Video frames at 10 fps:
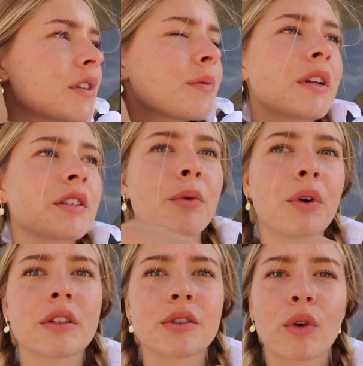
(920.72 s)
just been exploring
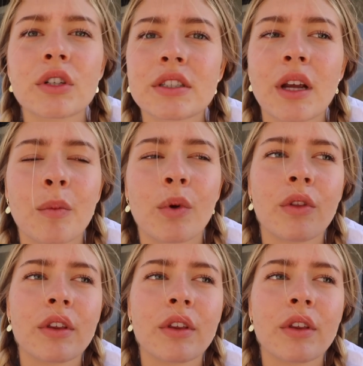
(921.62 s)
this gorgeous temple.